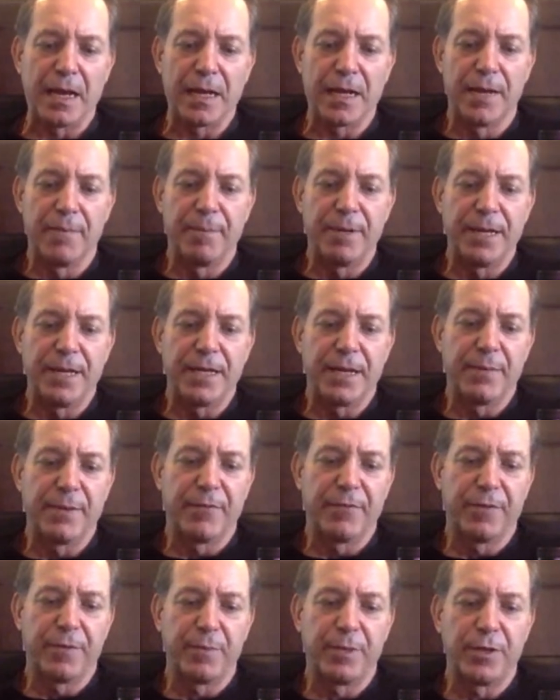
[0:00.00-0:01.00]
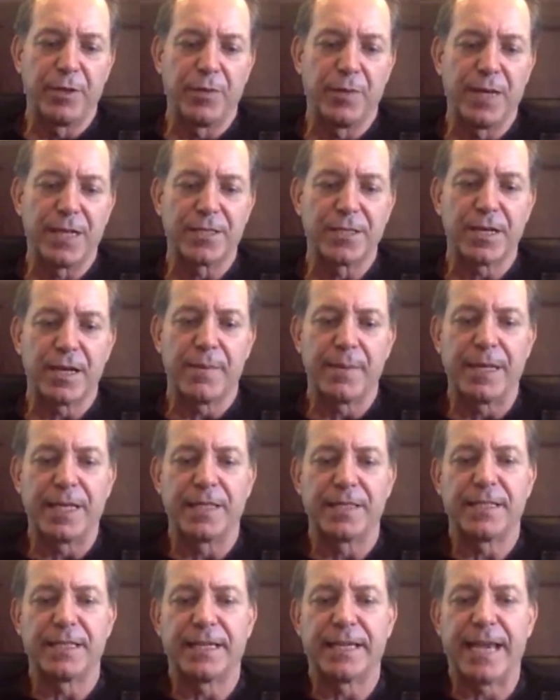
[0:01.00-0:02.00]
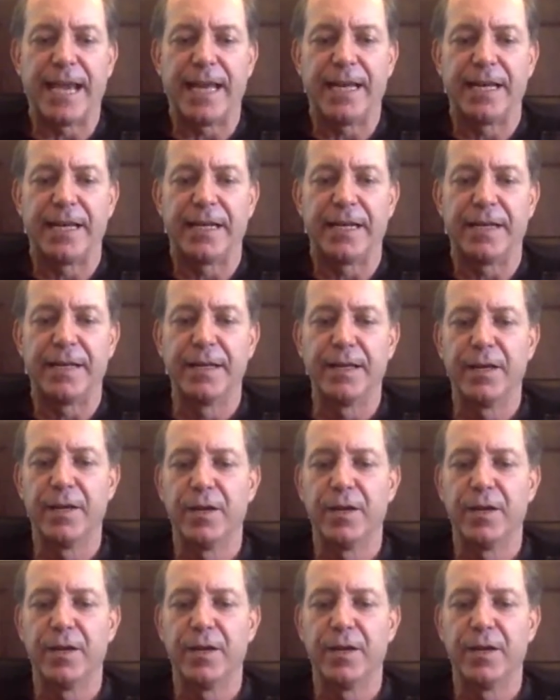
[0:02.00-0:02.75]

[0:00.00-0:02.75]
company coming from the U.S. coming into Canada,